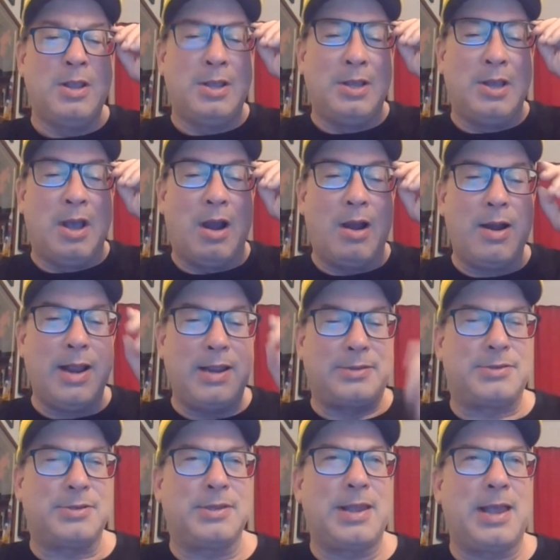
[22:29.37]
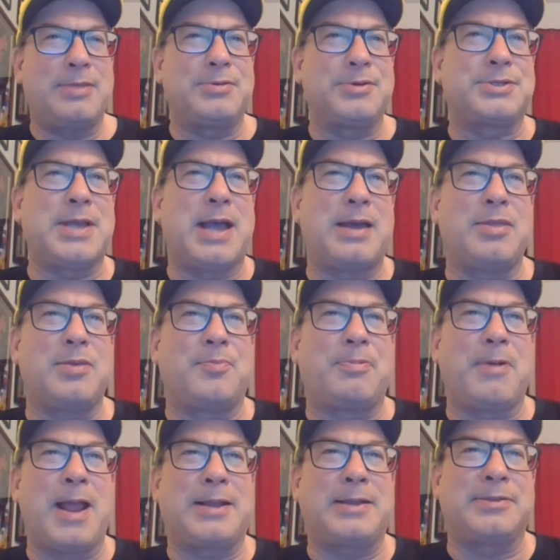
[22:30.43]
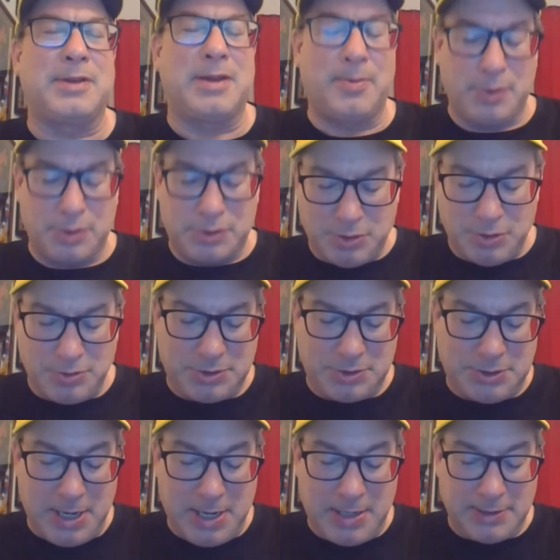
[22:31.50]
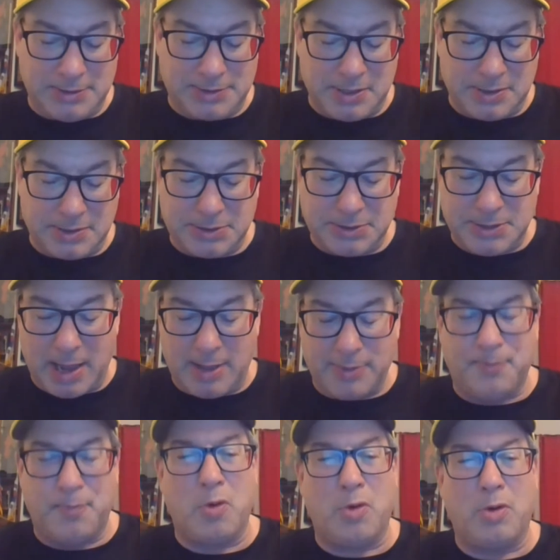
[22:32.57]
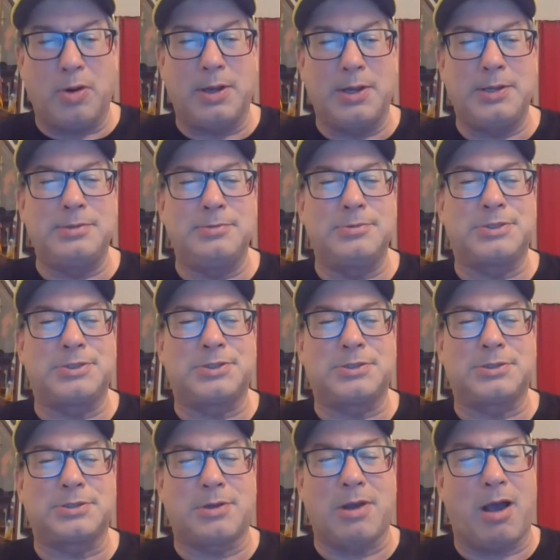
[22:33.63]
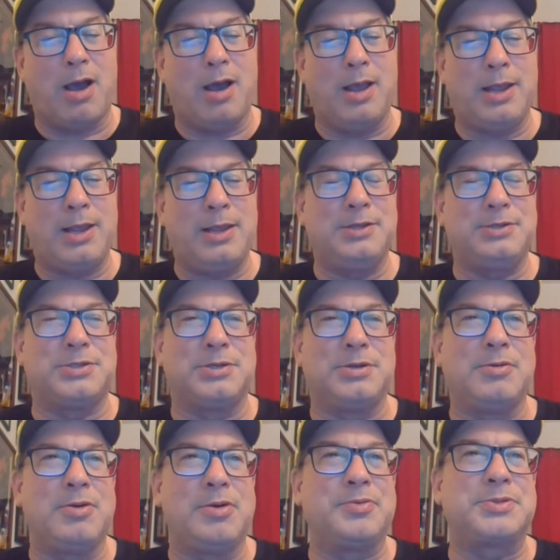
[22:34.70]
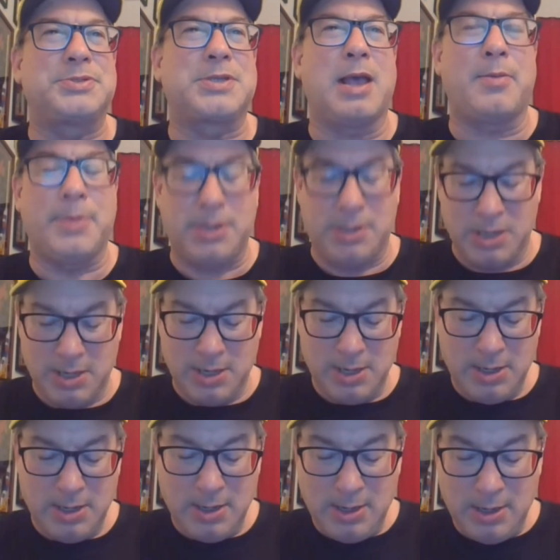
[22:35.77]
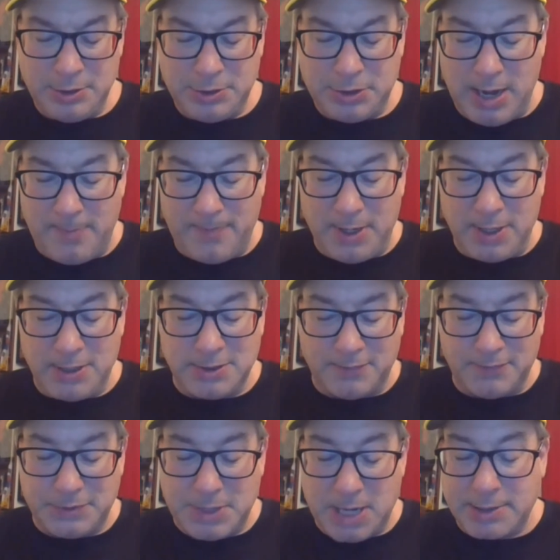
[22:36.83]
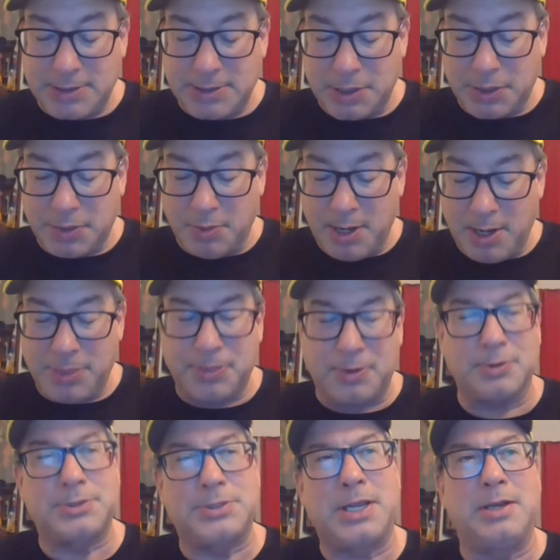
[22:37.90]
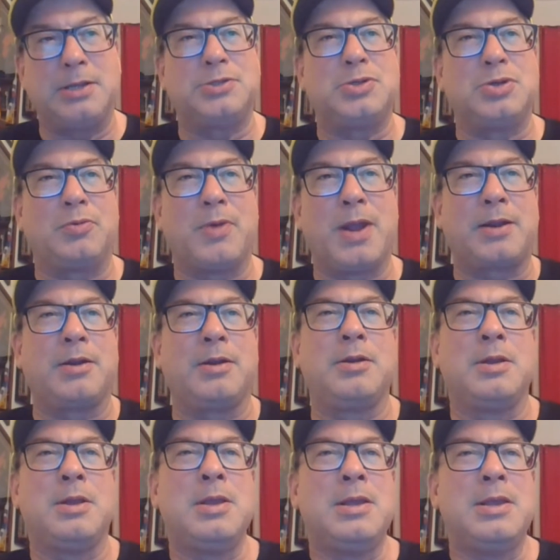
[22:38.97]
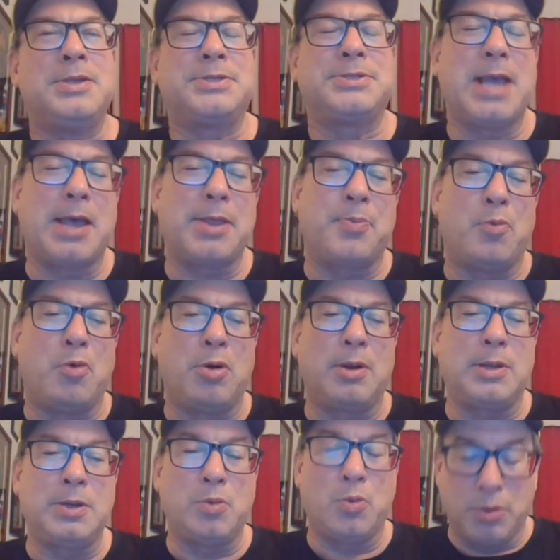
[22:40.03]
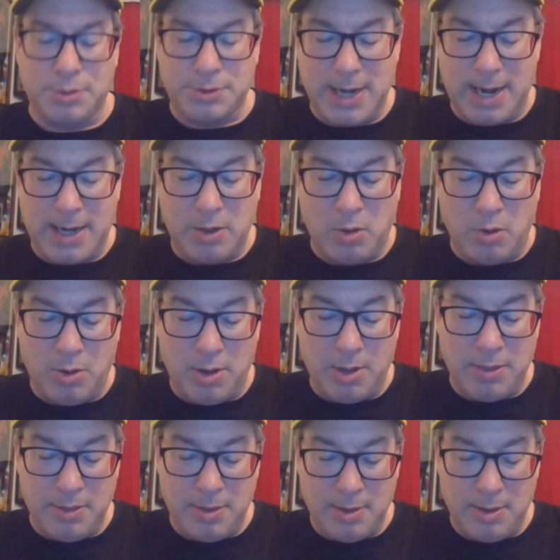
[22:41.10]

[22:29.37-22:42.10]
All right, to the other side of the bracket, the number 2 seed is the Southmoreland Scotties. You knew it was coming. Champions of Section 3, 13-2 record. Southmoreland will take on